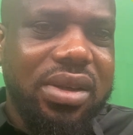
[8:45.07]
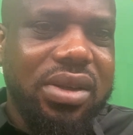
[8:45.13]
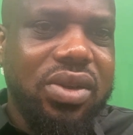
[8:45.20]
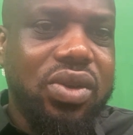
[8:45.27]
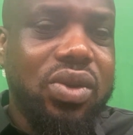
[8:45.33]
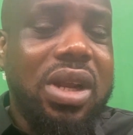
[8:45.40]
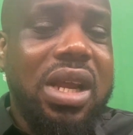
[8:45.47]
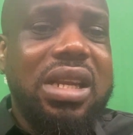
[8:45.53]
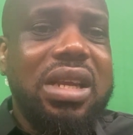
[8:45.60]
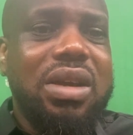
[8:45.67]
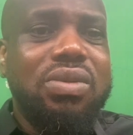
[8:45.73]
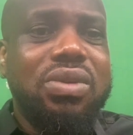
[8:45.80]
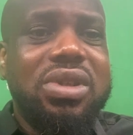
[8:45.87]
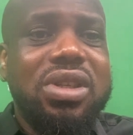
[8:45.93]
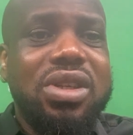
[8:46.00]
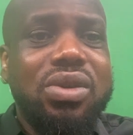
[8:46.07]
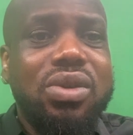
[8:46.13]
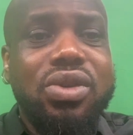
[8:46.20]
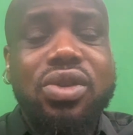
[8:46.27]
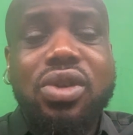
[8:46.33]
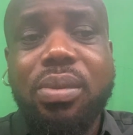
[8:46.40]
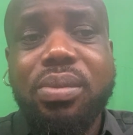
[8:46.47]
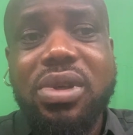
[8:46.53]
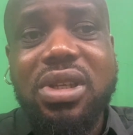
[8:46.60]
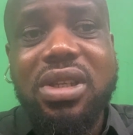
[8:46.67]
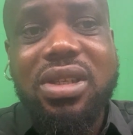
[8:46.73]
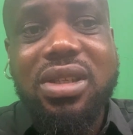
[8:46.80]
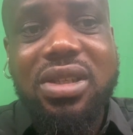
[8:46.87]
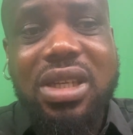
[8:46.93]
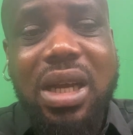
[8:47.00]
so that they would, stop
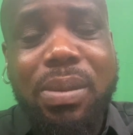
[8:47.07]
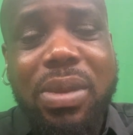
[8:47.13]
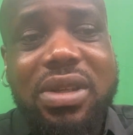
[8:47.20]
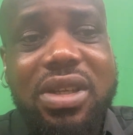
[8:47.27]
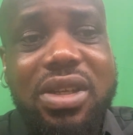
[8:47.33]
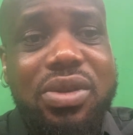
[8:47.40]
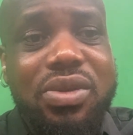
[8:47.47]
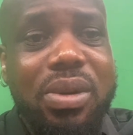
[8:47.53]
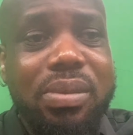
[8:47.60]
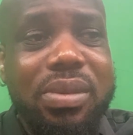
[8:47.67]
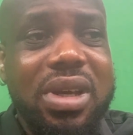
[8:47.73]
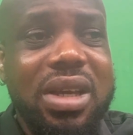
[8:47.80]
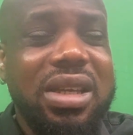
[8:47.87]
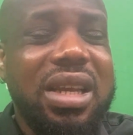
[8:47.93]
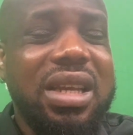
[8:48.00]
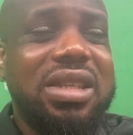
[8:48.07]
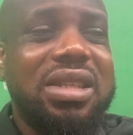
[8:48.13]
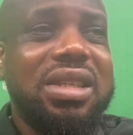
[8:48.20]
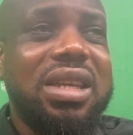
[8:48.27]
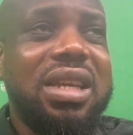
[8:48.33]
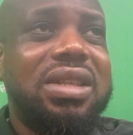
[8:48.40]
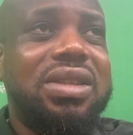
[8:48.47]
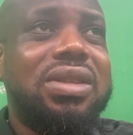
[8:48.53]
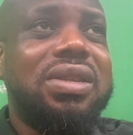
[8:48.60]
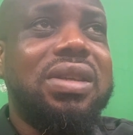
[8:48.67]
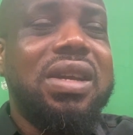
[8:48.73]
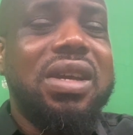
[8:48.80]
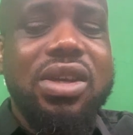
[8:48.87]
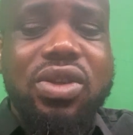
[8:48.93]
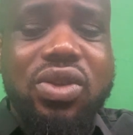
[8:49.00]
this Japa syndrome. It's
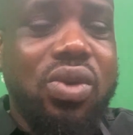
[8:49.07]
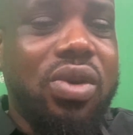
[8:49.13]
so